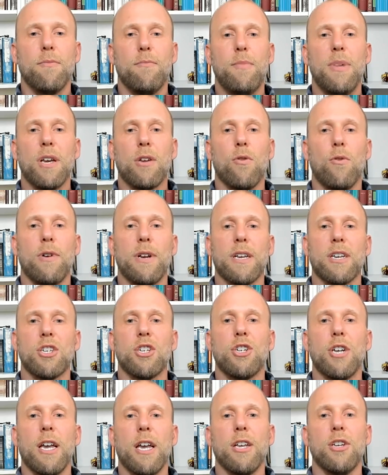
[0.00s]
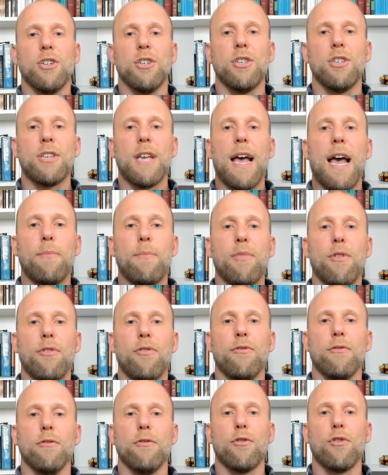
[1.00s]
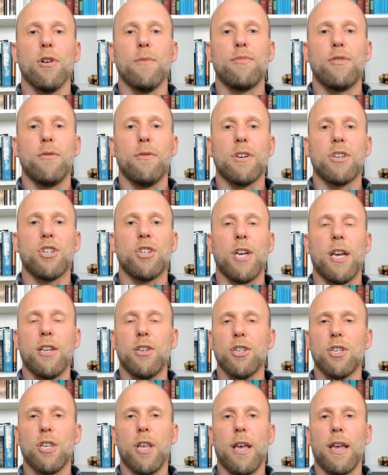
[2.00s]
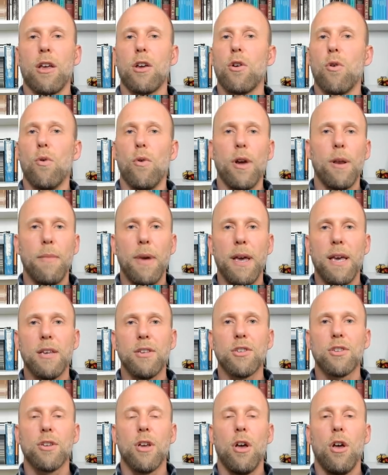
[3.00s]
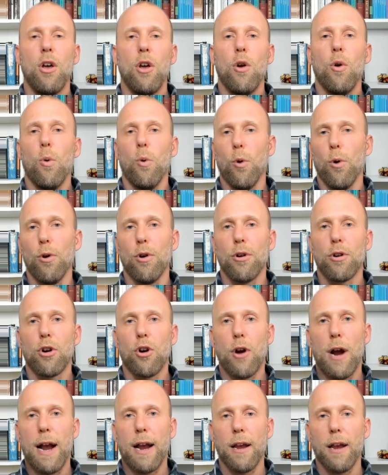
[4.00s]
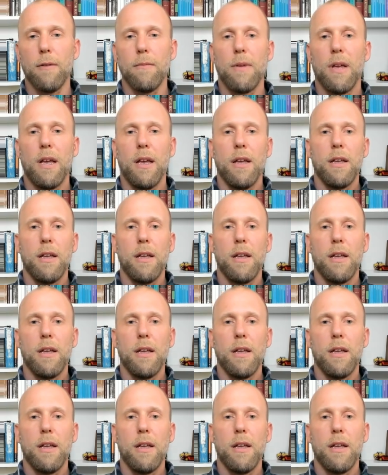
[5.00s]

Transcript: Bitcoin exchanges happen through crypto exchanges like Coinbase or Kraken.